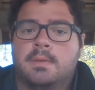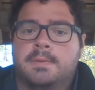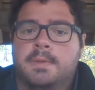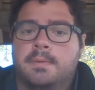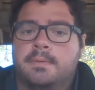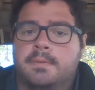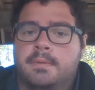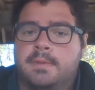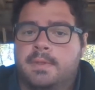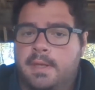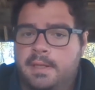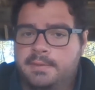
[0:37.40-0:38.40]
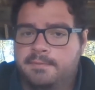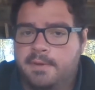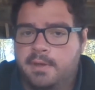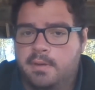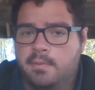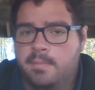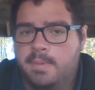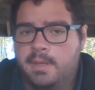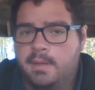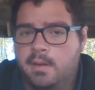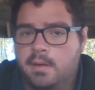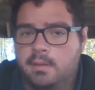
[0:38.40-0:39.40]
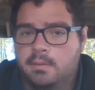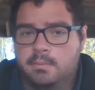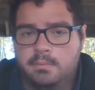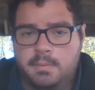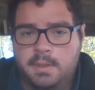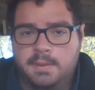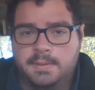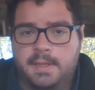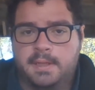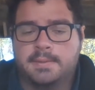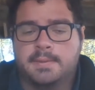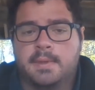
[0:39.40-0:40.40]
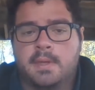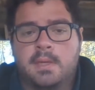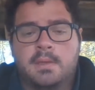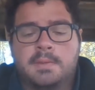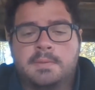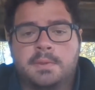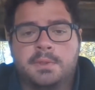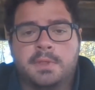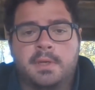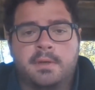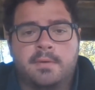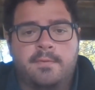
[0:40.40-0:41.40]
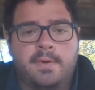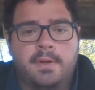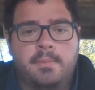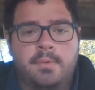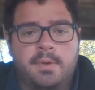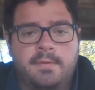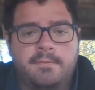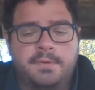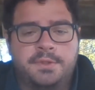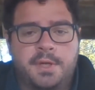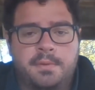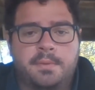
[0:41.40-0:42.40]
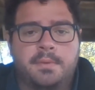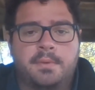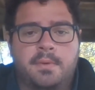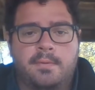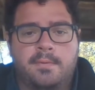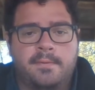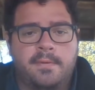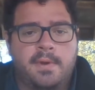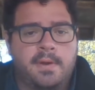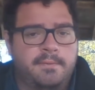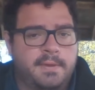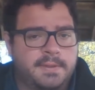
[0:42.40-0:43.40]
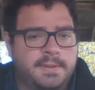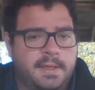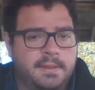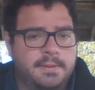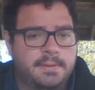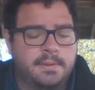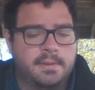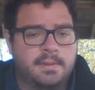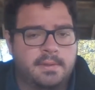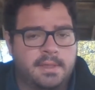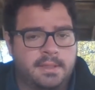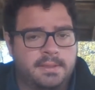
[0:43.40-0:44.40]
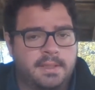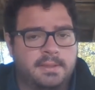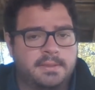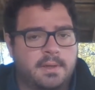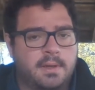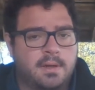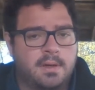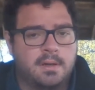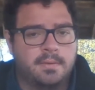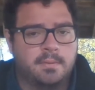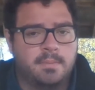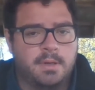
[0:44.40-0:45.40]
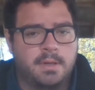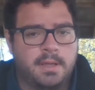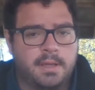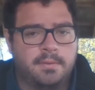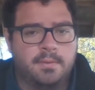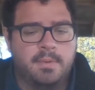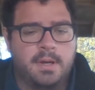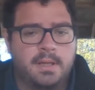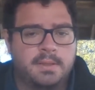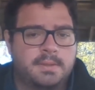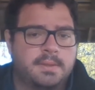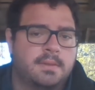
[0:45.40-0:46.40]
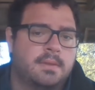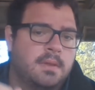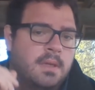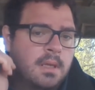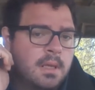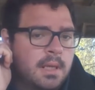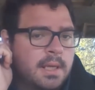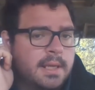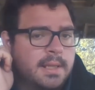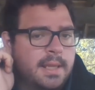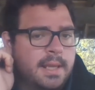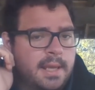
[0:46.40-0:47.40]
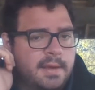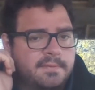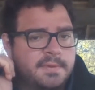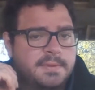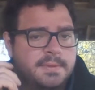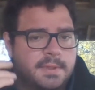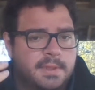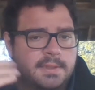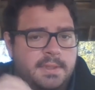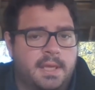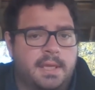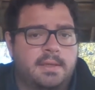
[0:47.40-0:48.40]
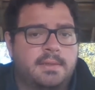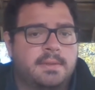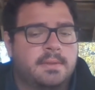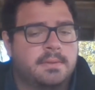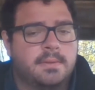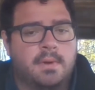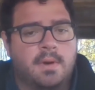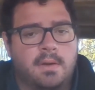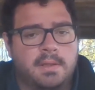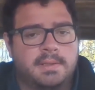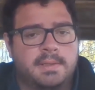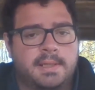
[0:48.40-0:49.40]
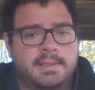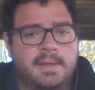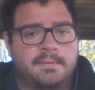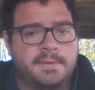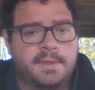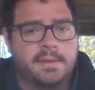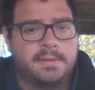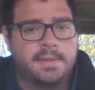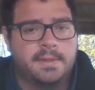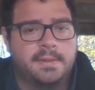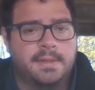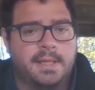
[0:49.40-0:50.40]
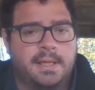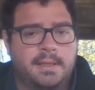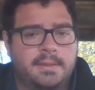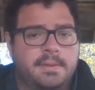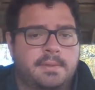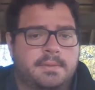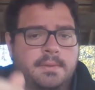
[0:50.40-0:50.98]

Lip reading: So today's video will be on insects. So we're just going to go very brief general overview of insects. Insects are arthropods, and they have 6 legs. So all insects have 6 legs.